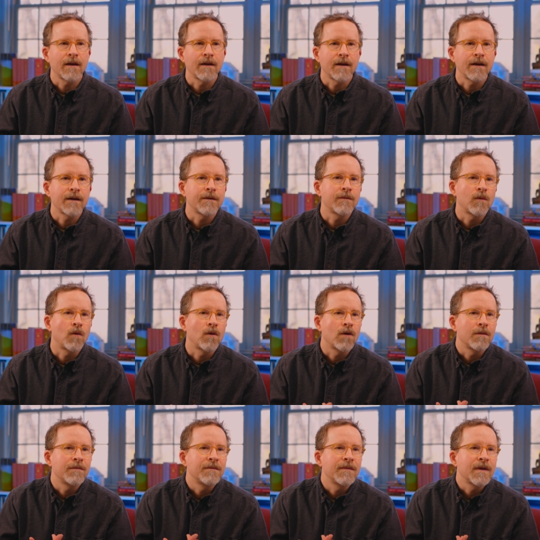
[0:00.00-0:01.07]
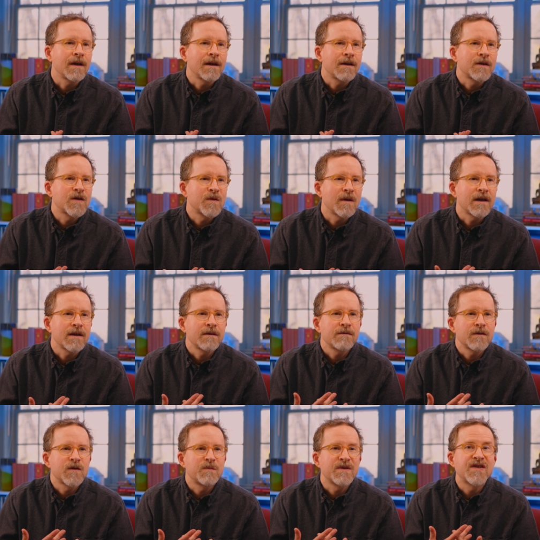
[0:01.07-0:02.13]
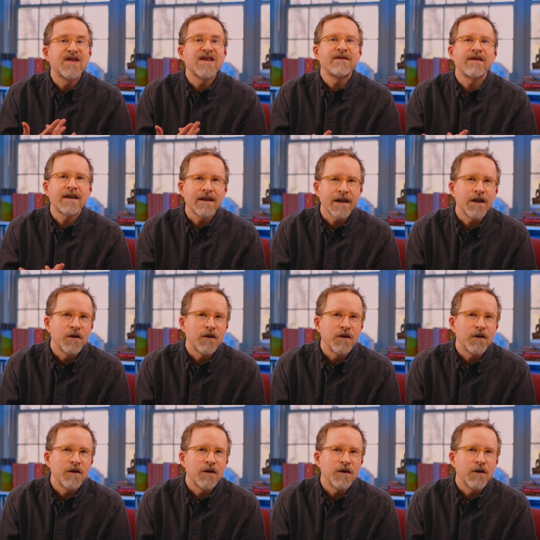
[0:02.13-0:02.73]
uh, or specifically